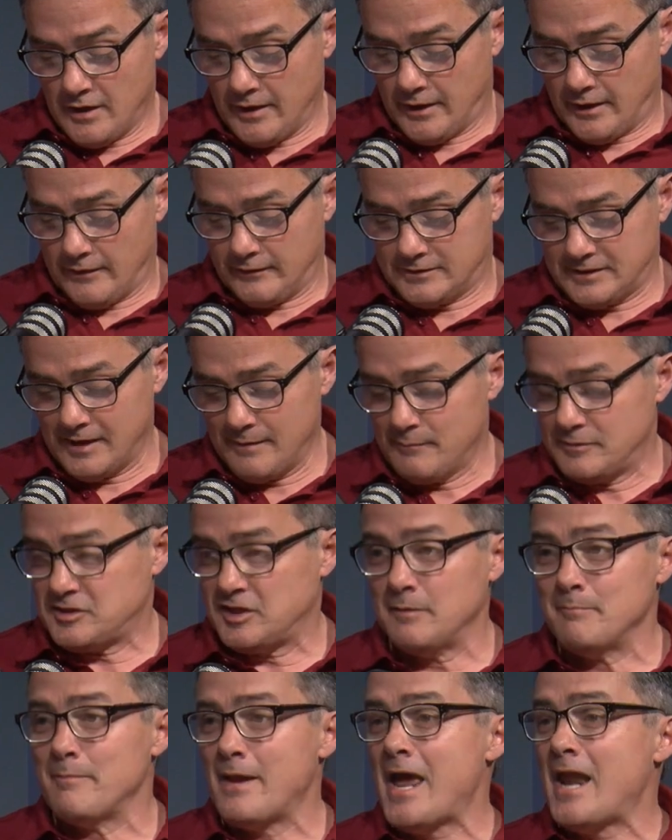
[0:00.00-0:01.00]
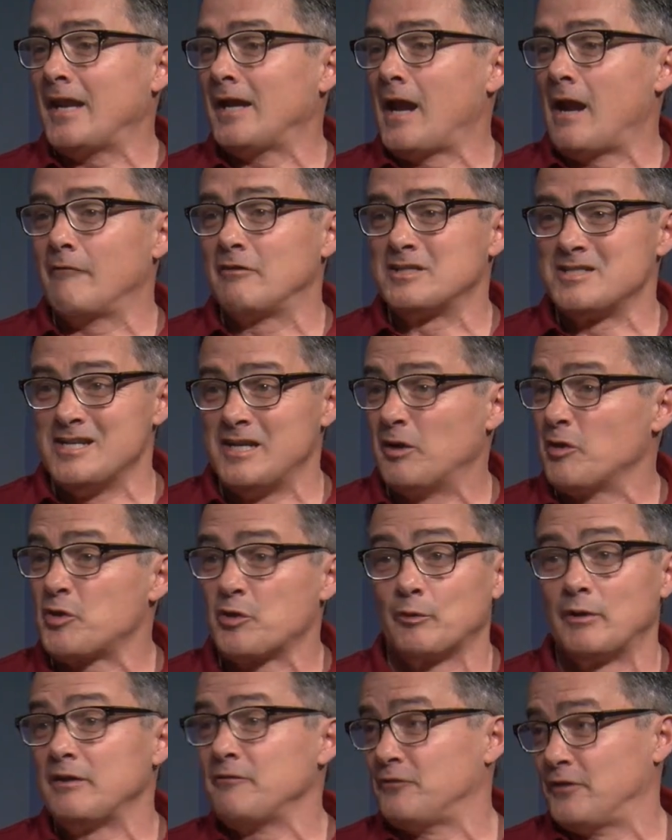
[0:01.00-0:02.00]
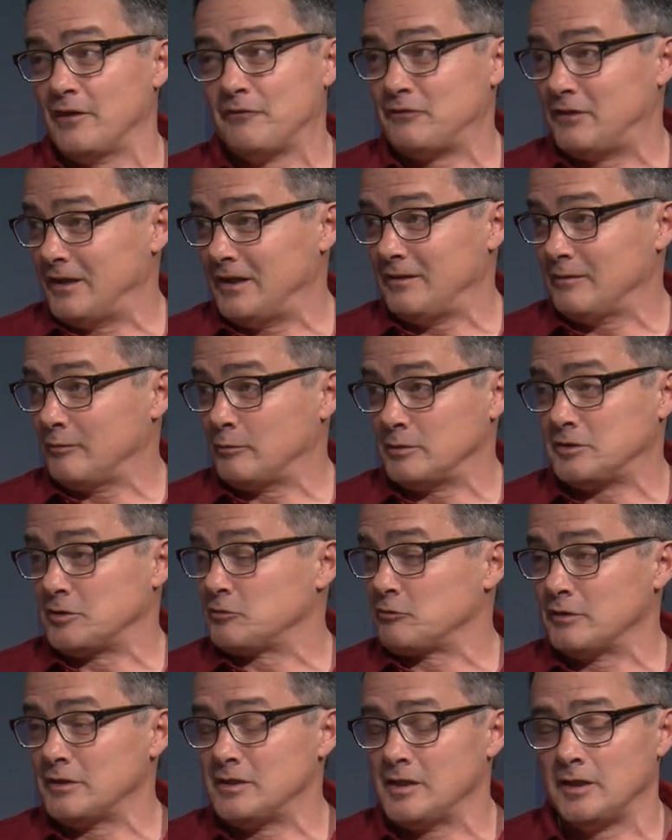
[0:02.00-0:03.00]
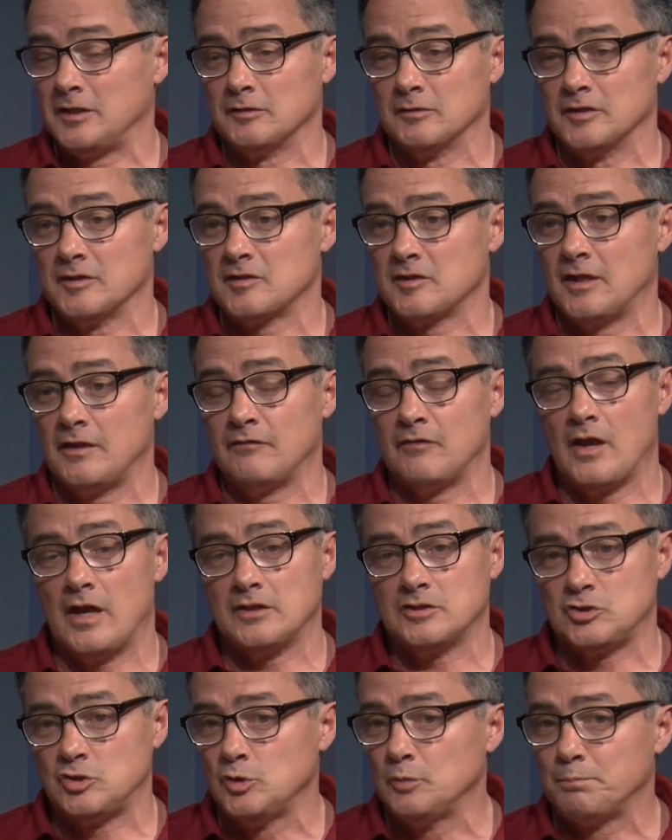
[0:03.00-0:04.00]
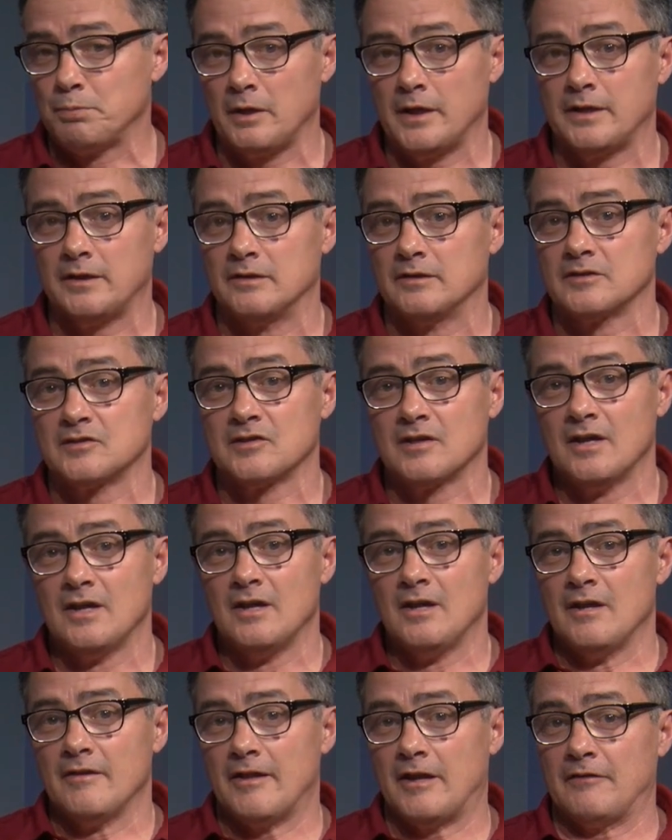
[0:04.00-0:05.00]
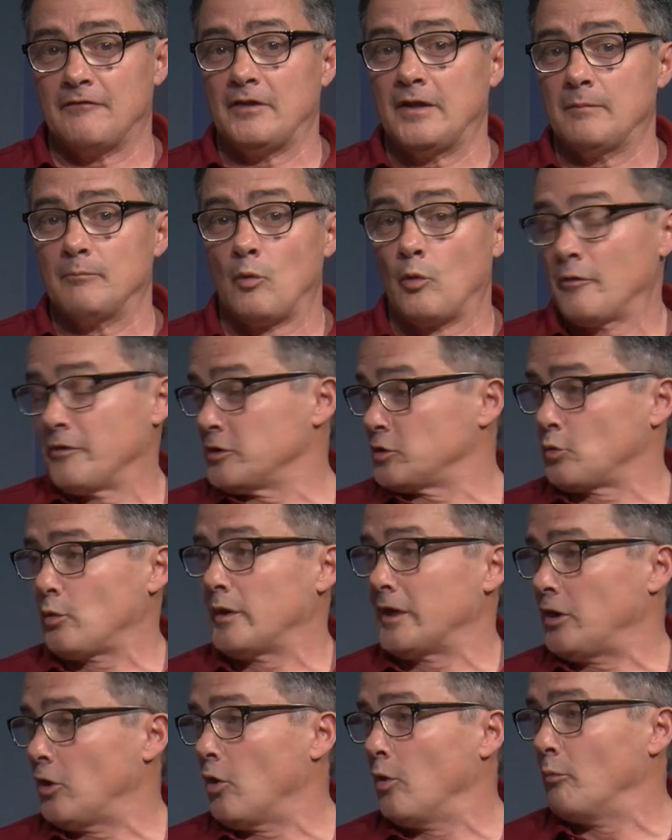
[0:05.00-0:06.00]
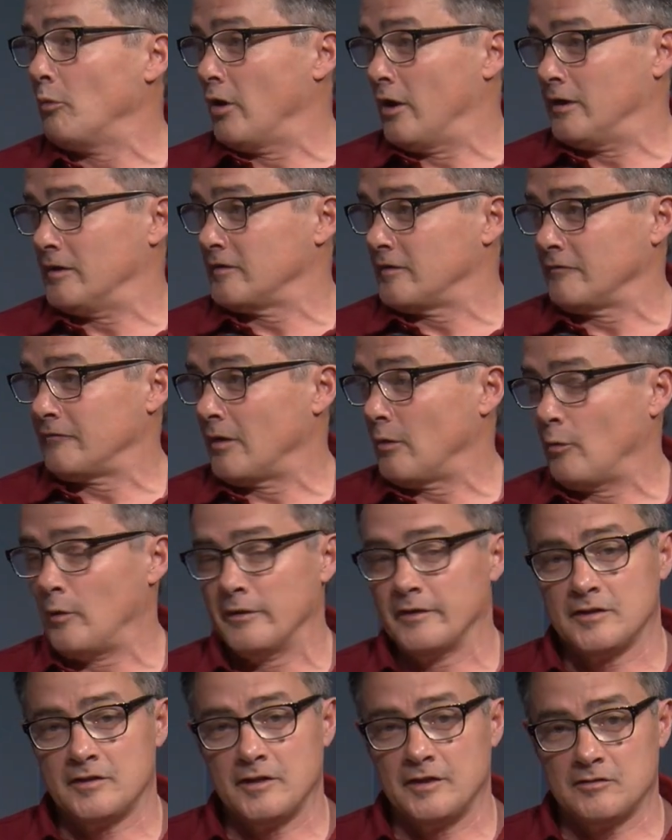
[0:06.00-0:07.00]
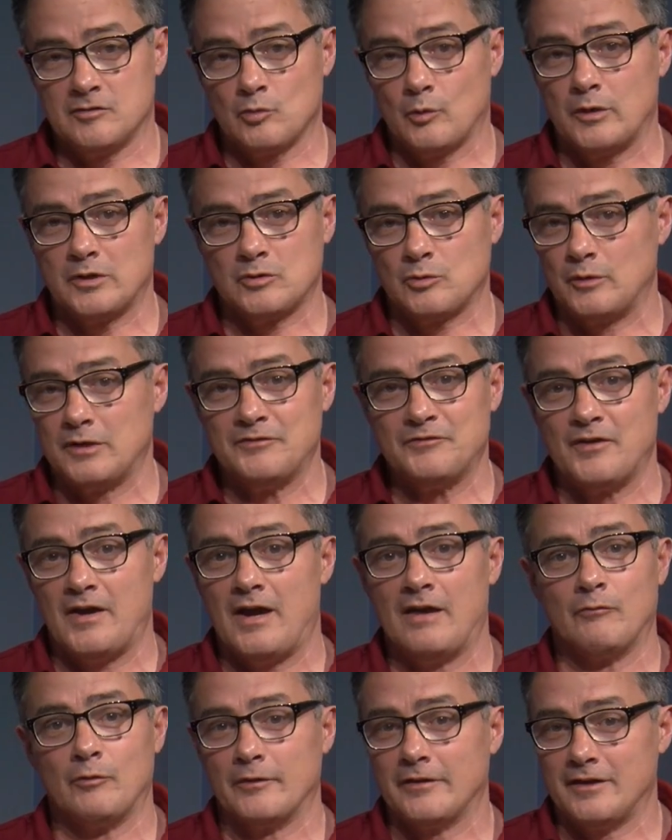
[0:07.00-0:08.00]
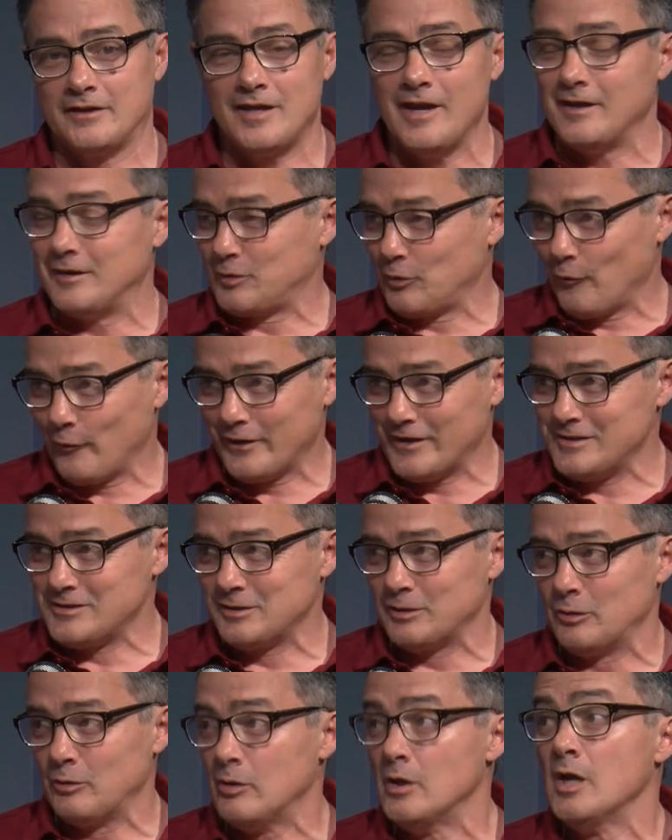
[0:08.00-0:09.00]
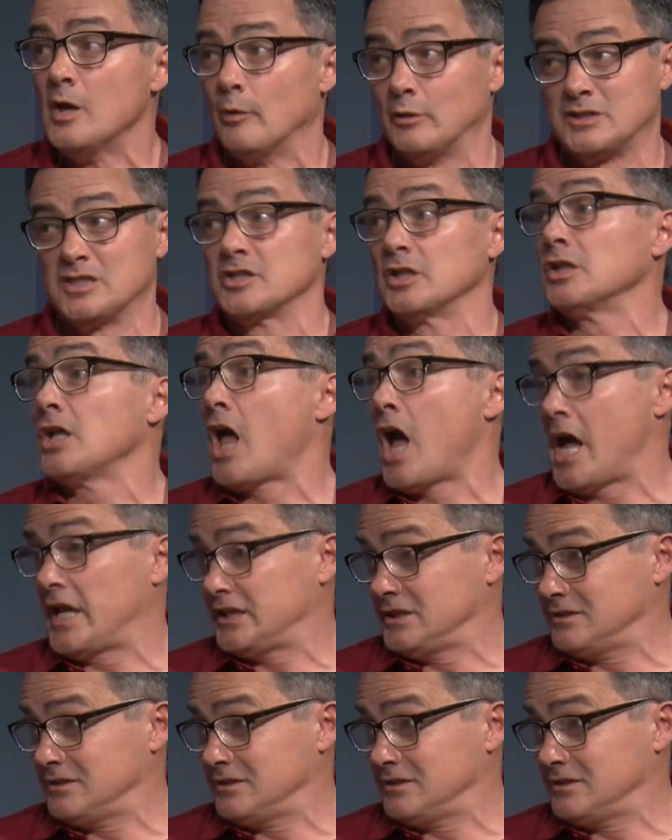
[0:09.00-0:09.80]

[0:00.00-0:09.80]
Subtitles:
Yeah, team batting average near 350, which is ridiculous. They've got 2 players that have hit more than 20 home runs. They've got one that's hit 25, one that's hit 22, which is a lot.